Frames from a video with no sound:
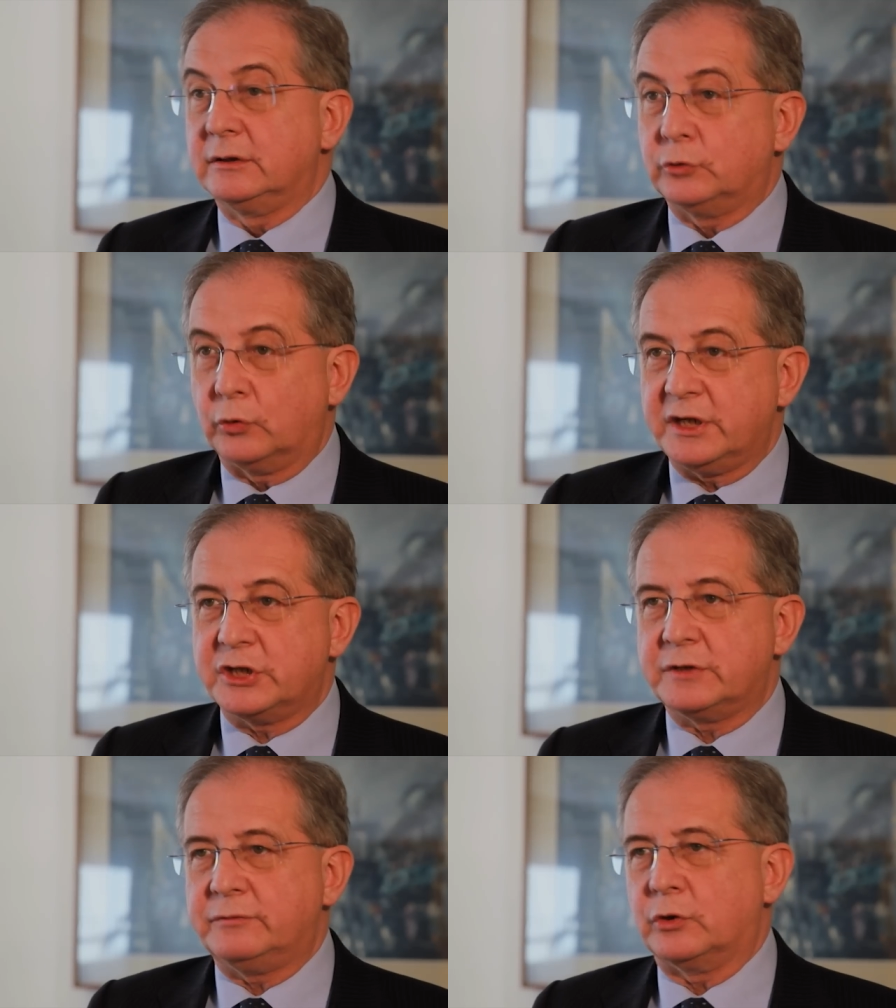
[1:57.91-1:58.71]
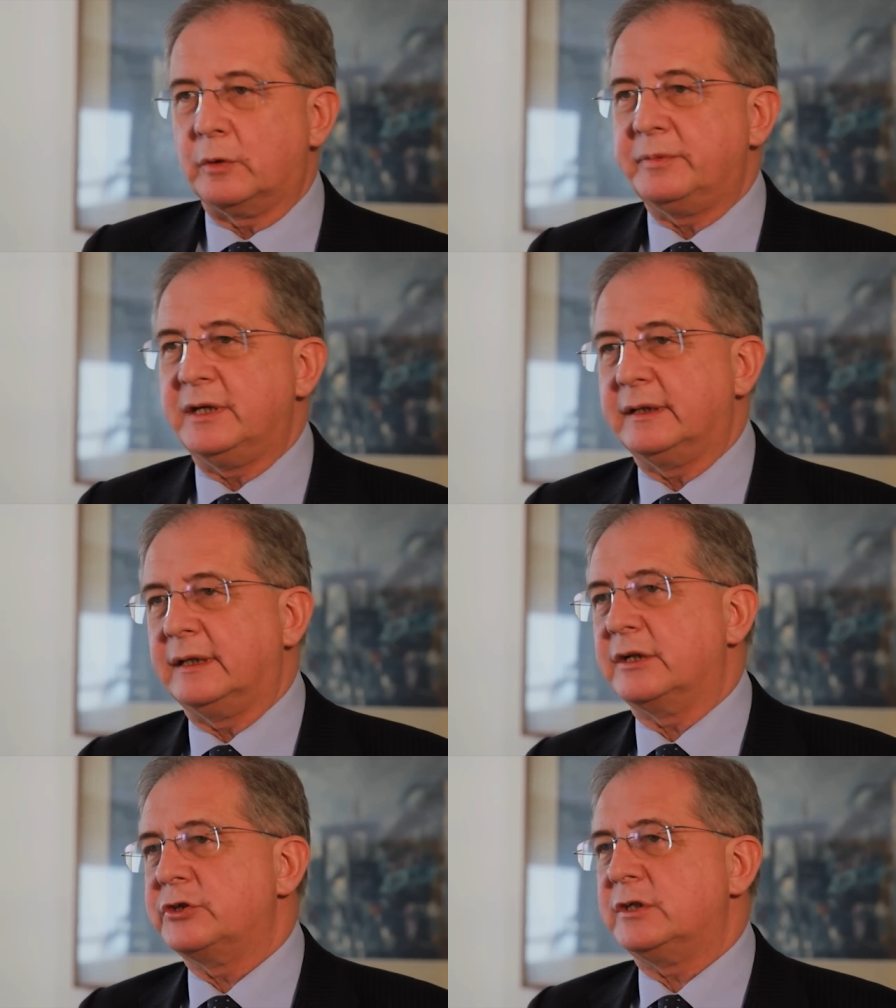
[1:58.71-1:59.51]
to reach European
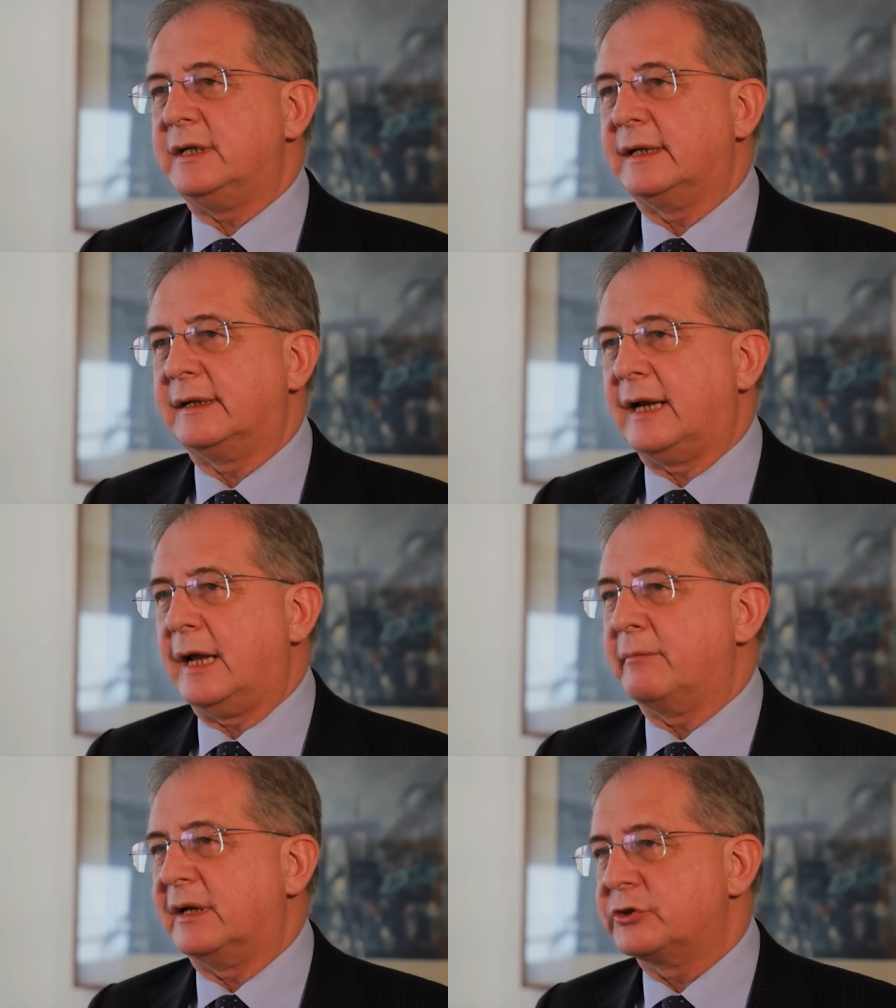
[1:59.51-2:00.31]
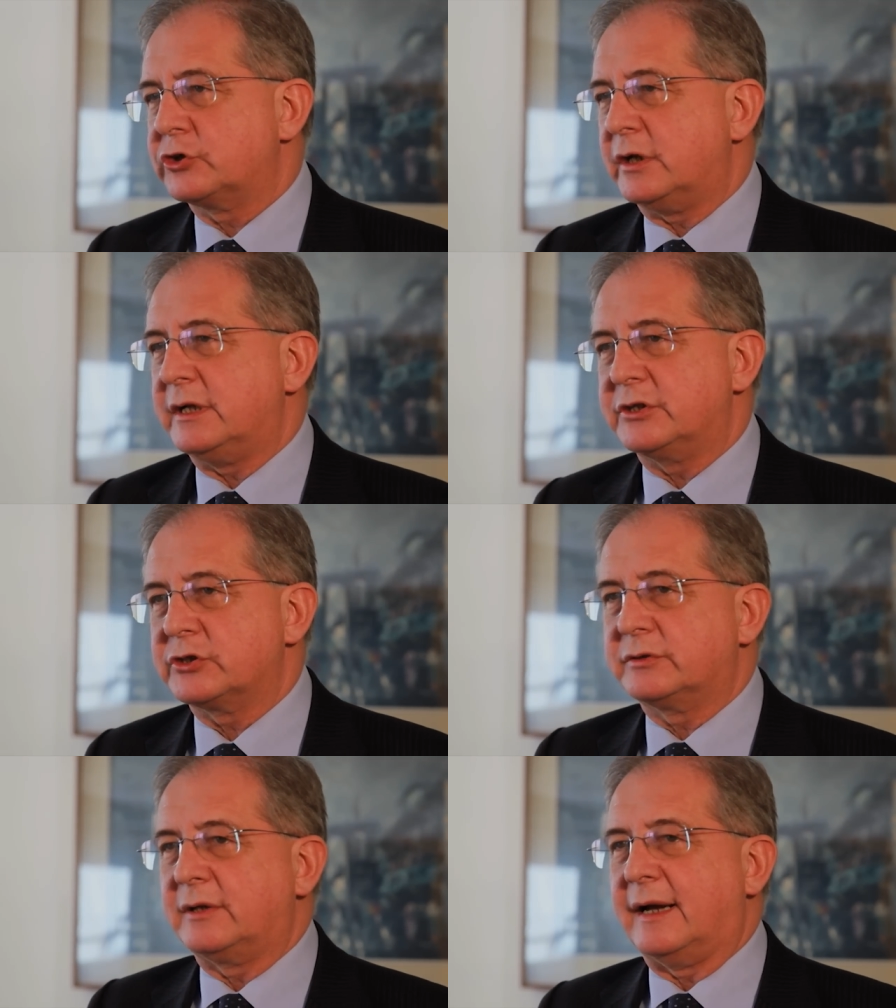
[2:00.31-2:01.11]
energy and climate
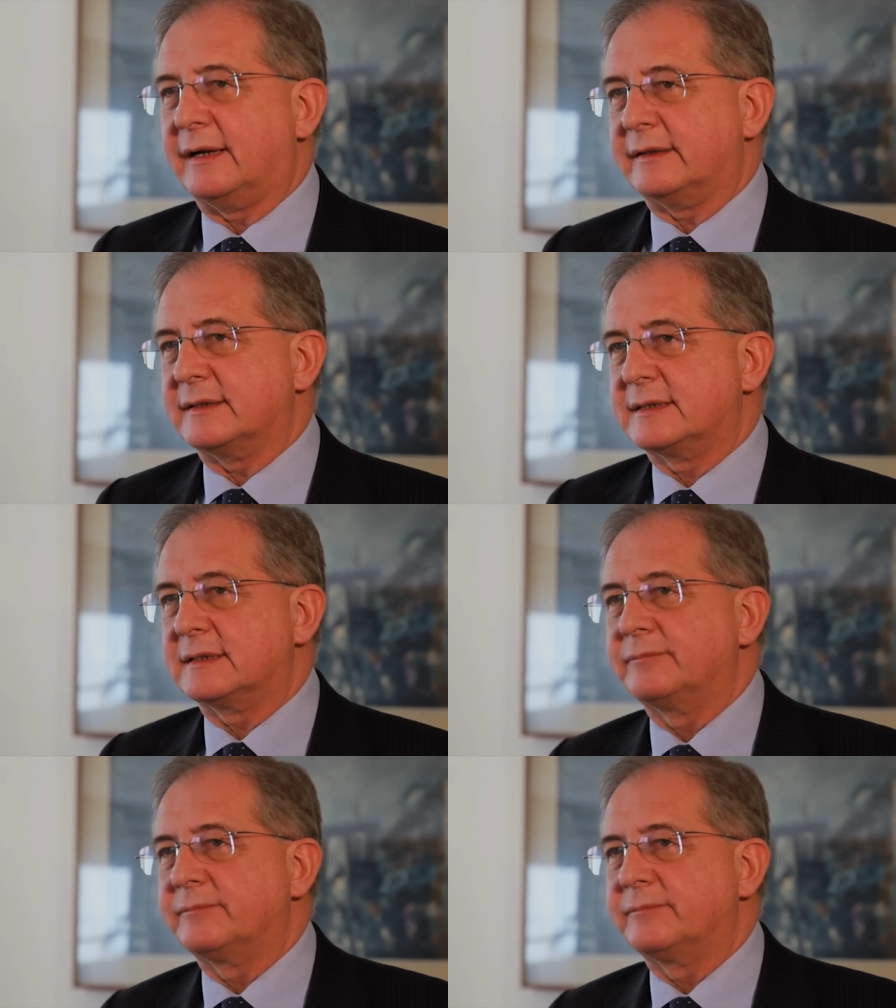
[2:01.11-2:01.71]
change targets.